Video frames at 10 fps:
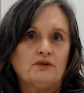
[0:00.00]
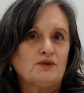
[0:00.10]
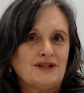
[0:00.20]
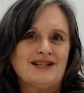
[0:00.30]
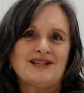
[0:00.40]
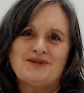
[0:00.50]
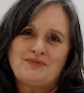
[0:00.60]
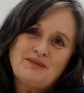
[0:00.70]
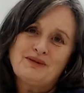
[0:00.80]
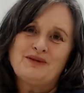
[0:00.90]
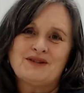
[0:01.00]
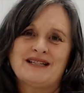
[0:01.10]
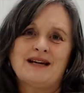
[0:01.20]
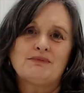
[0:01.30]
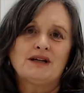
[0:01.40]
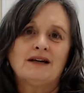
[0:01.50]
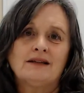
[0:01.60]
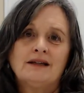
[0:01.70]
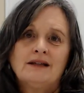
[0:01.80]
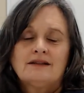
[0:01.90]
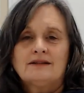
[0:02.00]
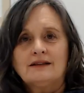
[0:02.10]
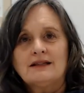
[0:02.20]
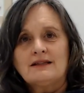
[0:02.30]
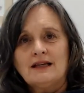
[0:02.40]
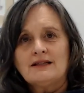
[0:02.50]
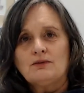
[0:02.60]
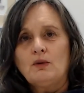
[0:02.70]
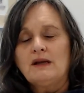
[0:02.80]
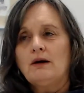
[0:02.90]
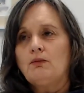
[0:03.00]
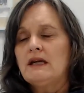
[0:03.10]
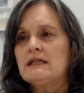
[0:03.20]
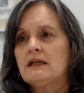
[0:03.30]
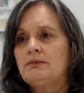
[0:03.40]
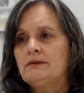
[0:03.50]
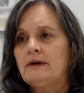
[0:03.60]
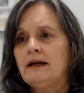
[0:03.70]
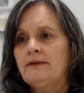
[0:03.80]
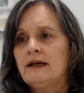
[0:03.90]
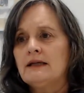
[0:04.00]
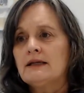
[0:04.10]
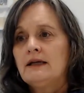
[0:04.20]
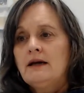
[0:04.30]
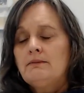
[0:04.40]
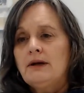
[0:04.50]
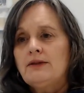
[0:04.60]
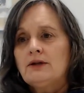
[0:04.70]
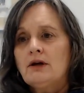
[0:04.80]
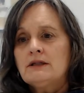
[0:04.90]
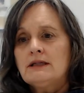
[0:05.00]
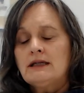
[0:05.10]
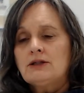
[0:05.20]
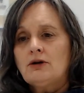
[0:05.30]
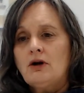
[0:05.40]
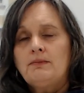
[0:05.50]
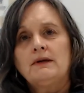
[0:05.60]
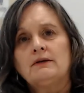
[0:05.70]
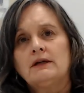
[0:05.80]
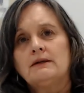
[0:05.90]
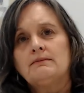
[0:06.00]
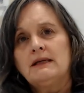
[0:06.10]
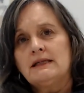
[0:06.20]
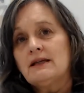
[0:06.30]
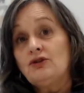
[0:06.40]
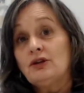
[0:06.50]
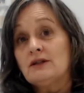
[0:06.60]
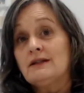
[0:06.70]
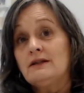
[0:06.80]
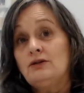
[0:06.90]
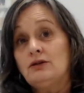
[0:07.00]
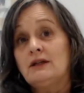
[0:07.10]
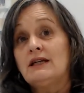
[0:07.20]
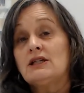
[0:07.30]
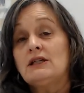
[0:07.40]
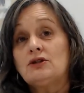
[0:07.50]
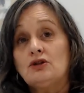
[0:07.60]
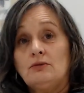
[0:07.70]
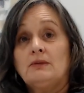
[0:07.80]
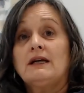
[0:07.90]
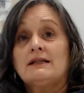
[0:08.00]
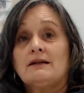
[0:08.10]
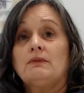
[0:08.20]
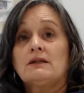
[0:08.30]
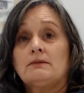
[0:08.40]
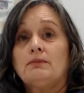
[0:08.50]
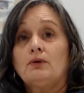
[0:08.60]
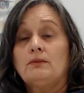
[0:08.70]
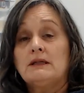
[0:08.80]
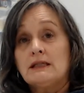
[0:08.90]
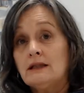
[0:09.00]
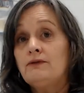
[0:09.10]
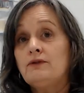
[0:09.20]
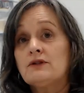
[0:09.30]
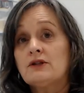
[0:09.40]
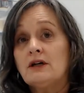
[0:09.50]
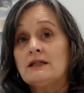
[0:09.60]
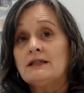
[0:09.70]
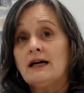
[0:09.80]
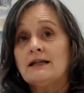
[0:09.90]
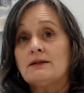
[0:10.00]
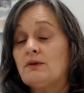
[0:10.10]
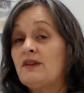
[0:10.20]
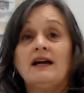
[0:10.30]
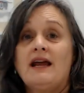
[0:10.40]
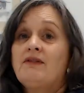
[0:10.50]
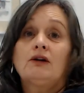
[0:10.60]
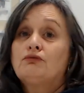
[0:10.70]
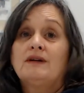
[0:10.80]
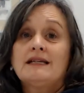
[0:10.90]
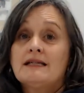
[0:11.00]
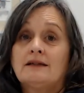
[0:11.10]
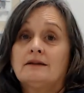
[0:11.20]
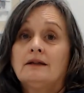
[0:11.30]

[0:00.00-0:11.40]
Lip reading: all your seasonal people on the same day. So that's a wee tip around that. But the 90-day trial period means that you can actually terminate someone's employment in the first 90 days without having a reason